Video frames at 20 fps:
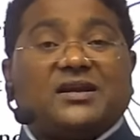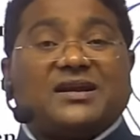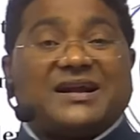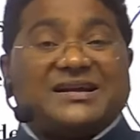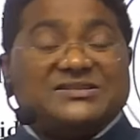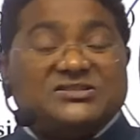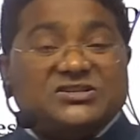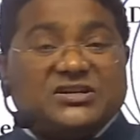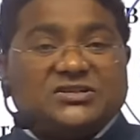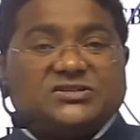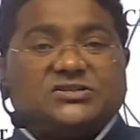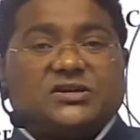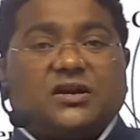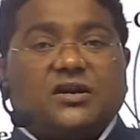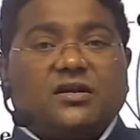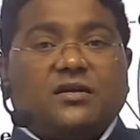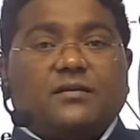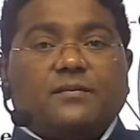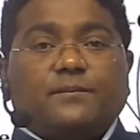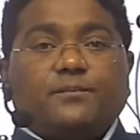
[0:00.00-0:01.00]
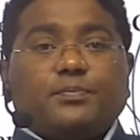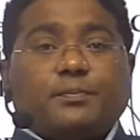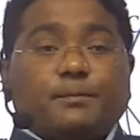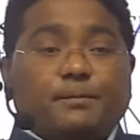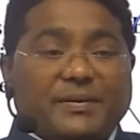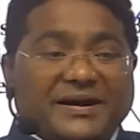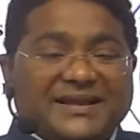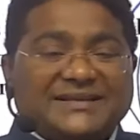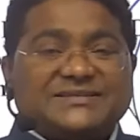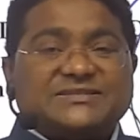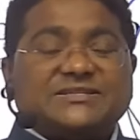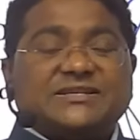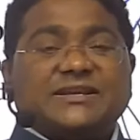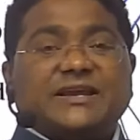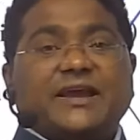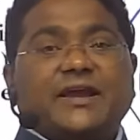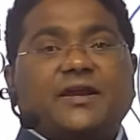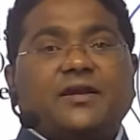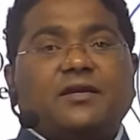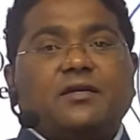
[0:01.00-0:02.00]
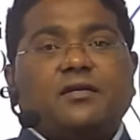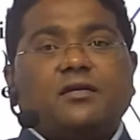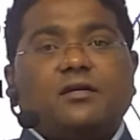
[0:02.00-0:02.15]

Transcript: congestion, pedestrian,